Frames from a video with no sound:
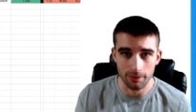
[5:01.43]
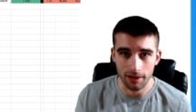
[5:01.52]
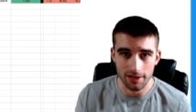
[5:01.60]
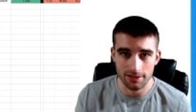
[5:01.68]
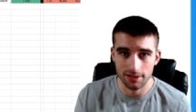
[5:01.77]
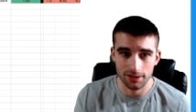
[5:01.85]

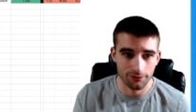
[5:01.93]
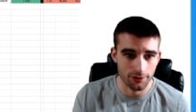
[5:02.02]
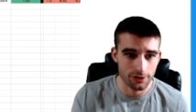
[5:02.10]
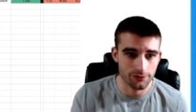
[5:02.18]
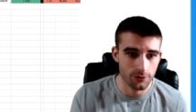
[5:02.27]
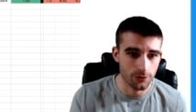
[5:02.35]
Boston the
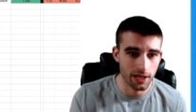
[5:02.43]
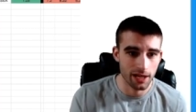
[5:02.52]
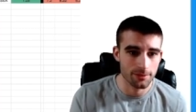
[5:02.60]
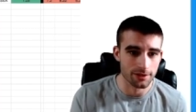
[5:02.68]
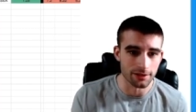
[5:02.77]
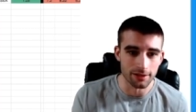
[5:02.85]
first few
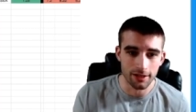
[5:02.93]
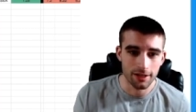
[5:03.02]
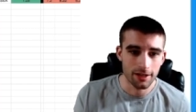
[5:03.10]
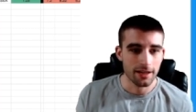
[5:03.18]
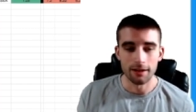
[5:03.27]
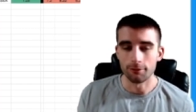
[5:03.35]
games, and
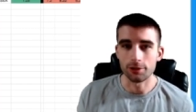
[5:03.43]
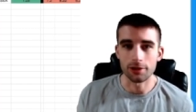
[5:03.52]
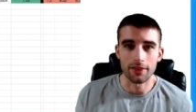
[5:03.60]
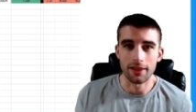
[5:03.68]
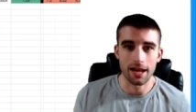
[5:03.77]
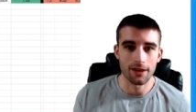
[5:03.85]
really
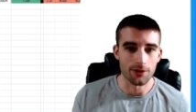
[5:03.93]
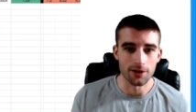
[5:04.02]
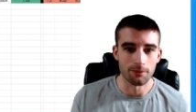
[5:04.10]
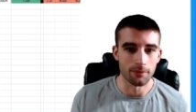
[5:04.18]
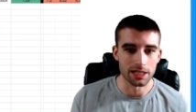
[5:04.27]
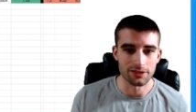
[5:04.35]
they haven't
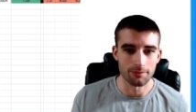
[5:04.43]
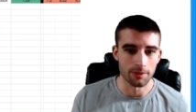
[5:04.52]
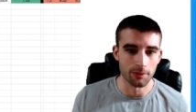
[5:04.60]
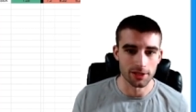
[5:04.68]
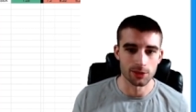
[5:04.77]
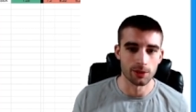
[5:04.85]
done much for me
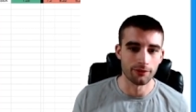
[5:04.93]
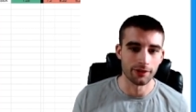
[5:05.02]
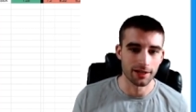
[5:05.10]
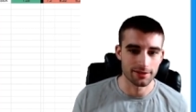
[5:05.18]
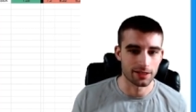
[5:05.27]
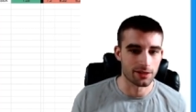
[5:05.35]
whatsoever
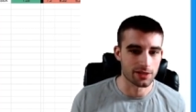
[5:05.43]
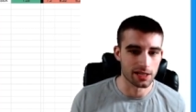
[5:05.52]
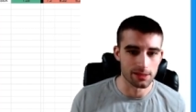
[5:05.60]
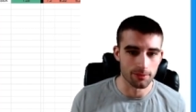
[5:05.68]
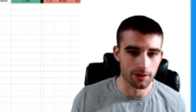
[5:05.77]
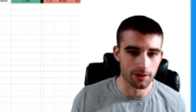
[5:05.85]
outside J
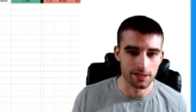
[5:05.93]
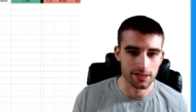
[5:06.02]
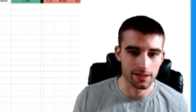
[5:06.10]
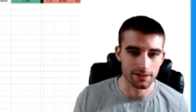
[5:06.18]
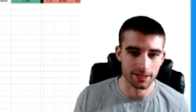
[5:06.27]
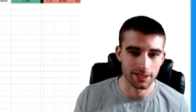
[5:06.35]
D
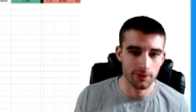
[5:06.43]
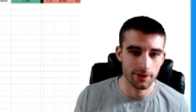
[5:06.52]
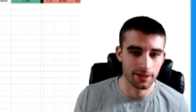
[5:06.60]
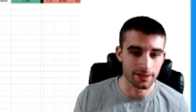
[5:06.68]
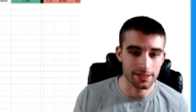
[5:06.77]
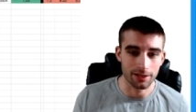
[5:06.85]
Martinez. I know he
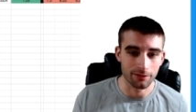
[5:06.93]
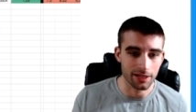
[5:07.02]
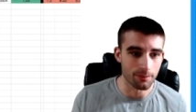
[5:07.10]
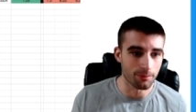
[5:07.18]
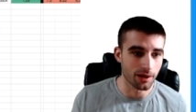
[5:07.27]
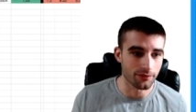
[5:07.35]
had an E R A
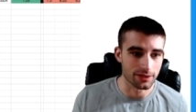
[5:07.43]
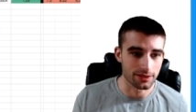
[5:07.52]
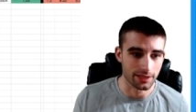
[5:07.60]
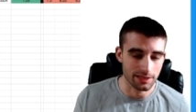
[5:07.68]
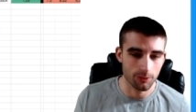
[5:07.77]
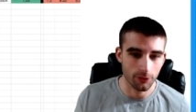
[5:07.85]
above
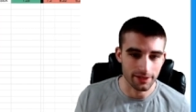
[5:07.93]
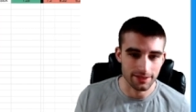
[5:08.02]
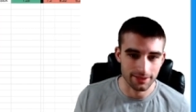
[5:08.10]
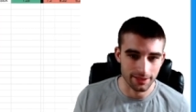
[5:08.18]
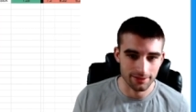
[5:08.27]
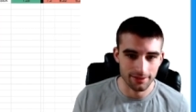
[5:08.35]
six point
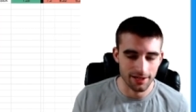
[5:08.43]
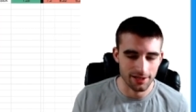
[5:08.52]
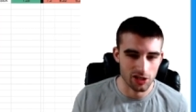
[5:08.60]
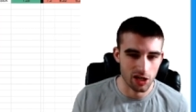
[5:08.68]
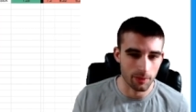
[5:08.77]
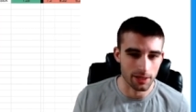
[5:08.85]
six
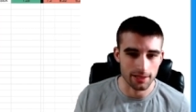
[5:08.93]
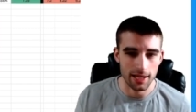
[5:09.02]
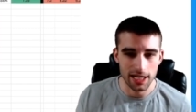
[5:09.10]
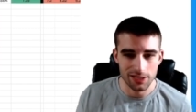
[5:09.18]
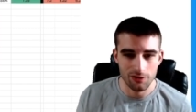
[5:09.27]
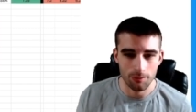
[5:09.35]
last year, but his
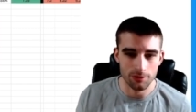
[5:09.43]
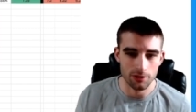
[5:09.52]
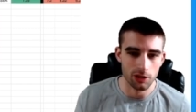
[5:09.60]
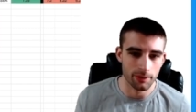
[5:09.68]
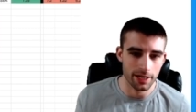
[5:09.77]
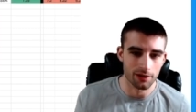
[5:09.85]
xFIP was all
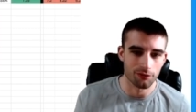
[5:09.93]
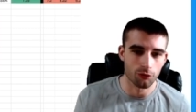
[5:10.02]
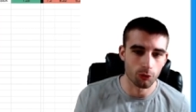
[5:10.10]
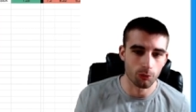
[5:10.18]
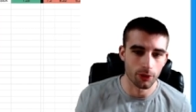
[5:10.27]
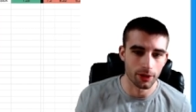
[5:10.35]
the way down to
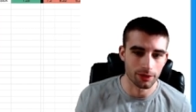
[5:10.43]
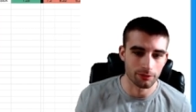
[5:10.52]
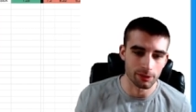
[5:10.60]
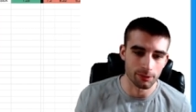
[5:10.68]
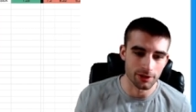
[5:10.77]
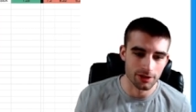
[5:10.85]
four point
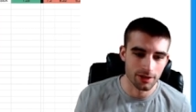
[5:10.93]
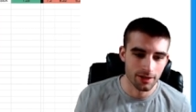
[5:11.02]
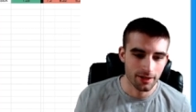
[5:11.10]
three, which